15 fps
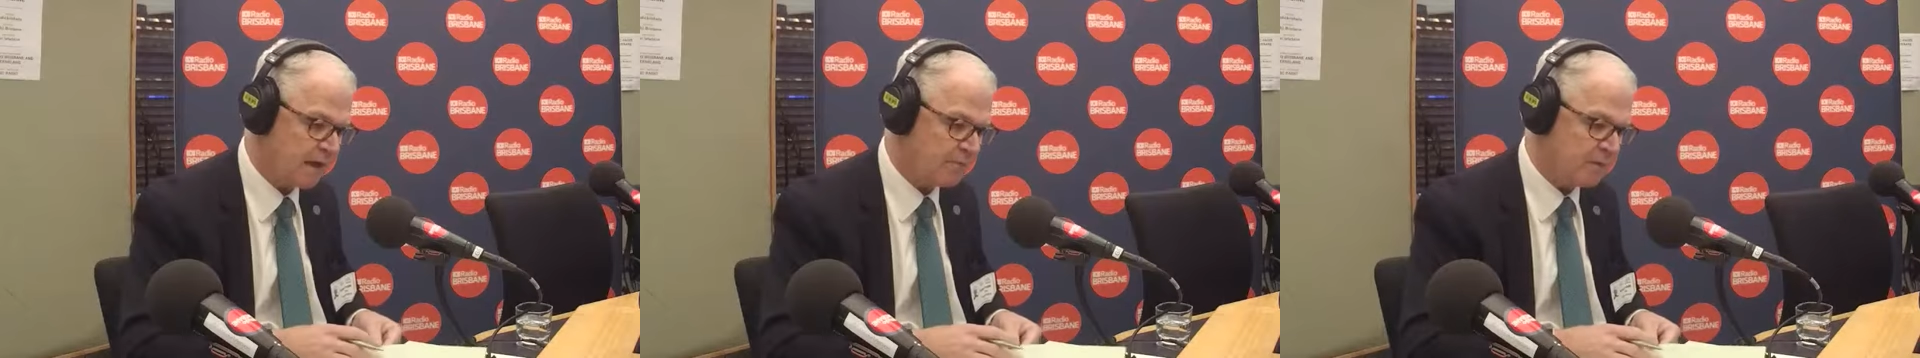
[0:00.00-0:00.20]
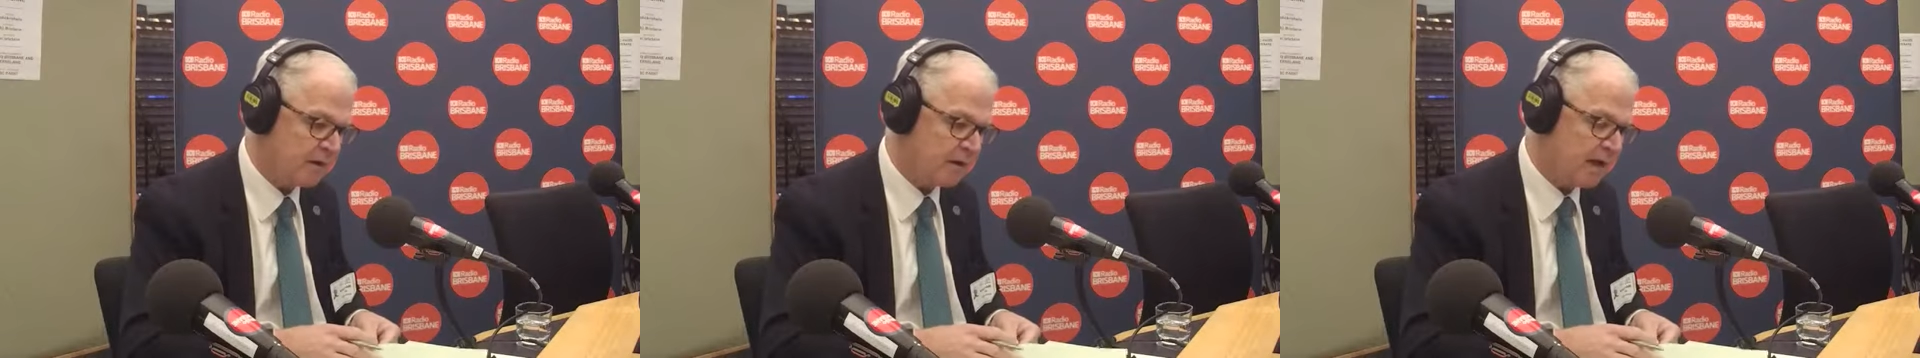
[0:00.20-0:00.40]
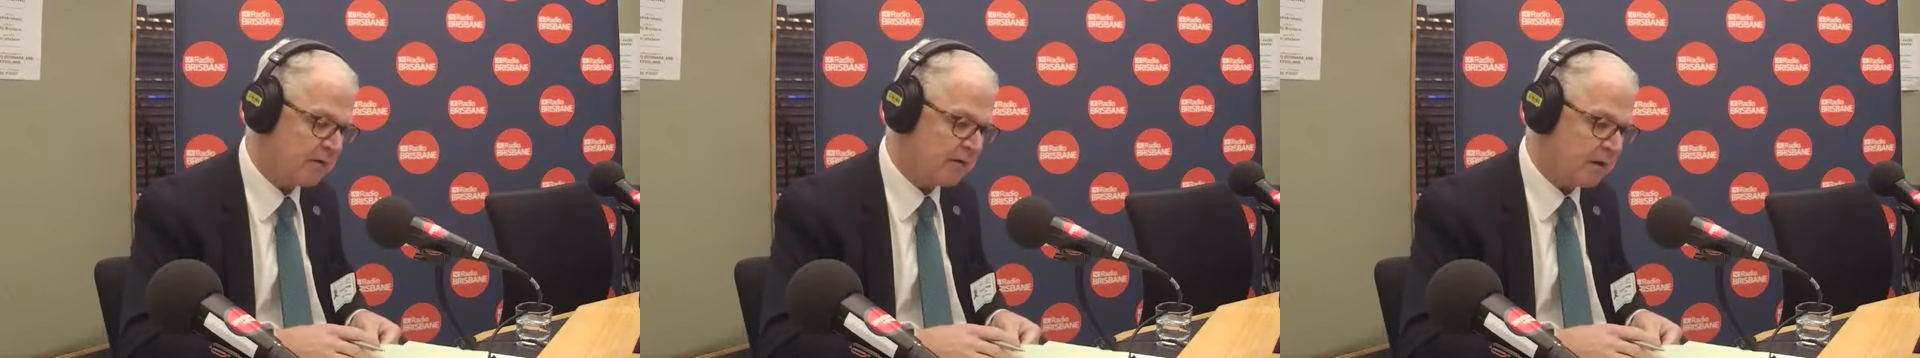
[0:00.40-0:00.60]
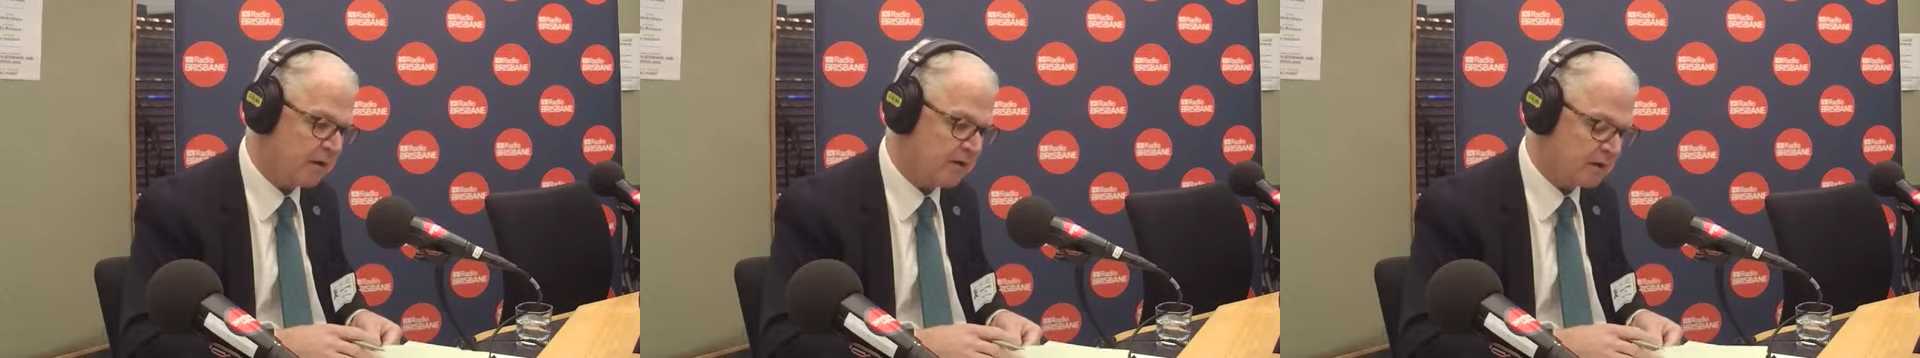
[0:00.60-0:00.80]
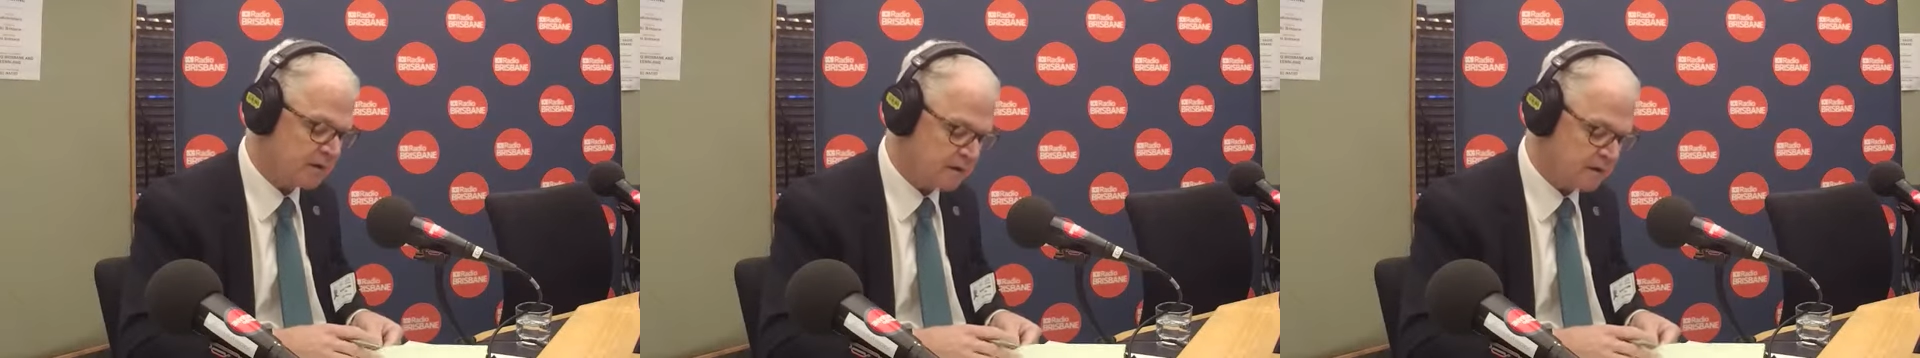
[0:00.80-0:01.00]
um, in other
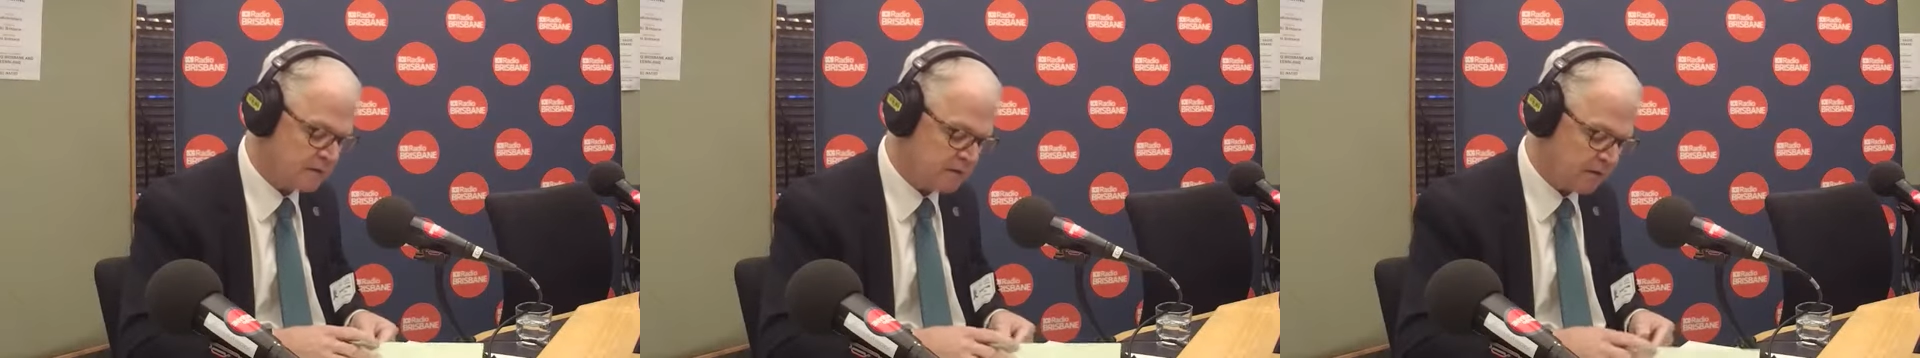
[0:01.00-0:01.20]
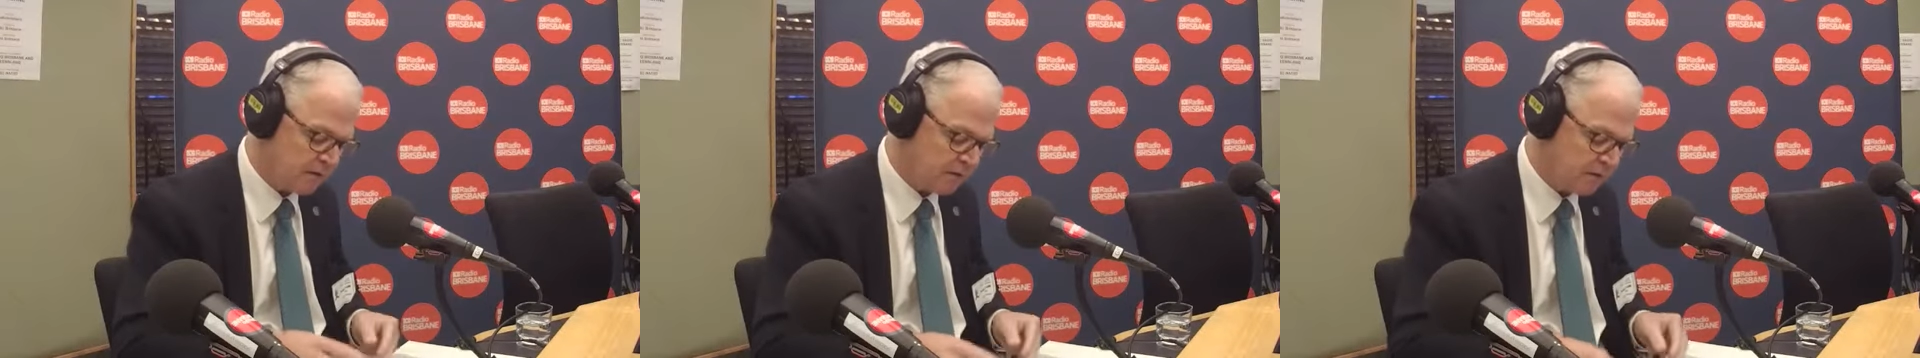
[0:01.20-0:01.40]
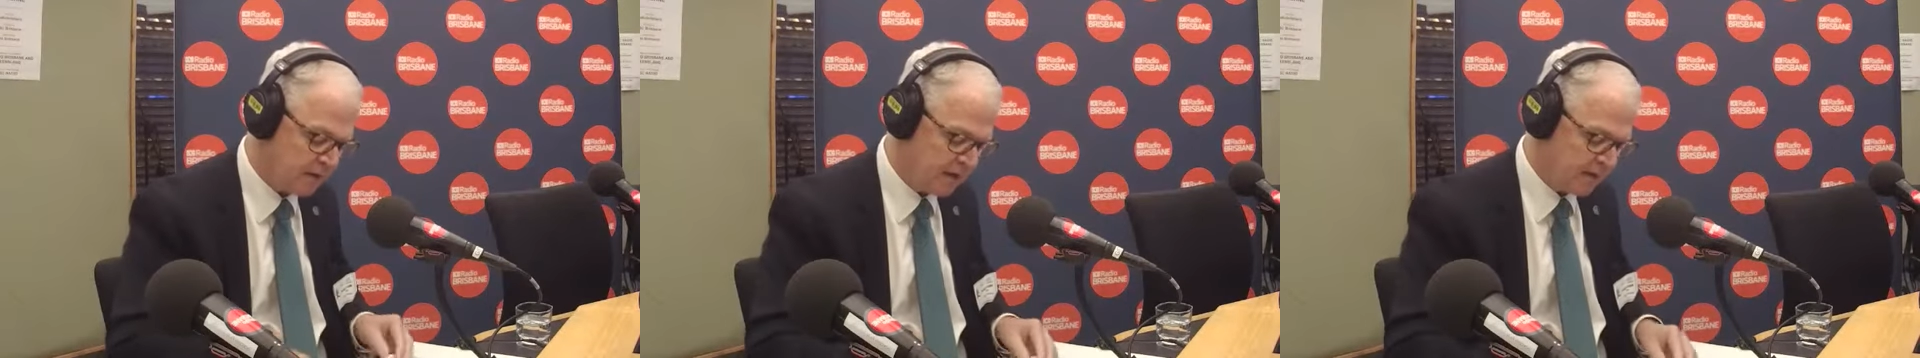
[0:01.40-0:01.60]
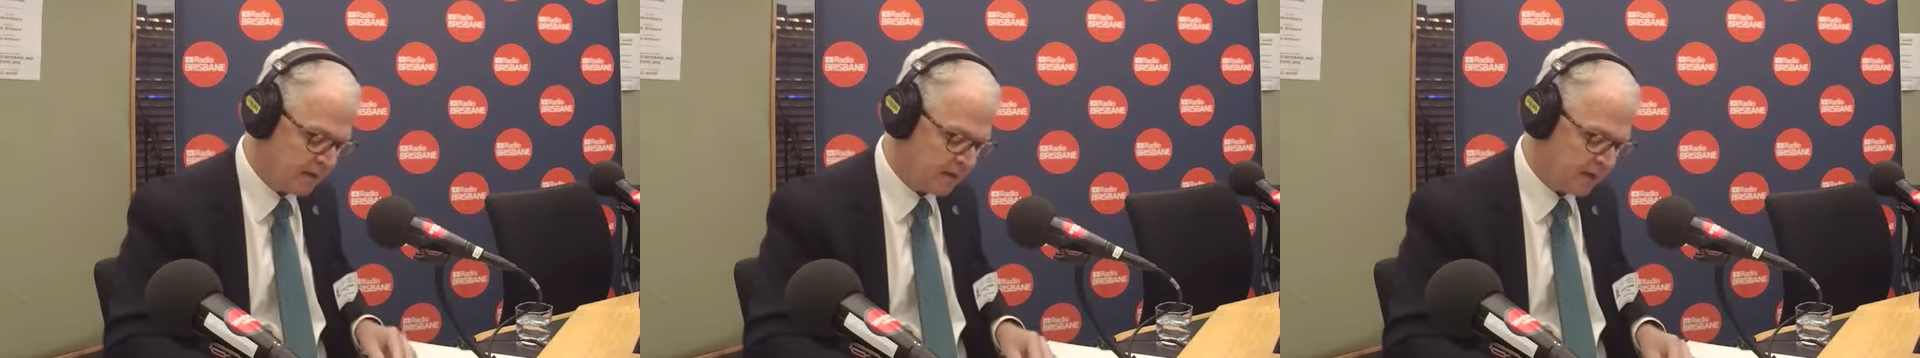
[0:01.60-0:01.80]
areas. And so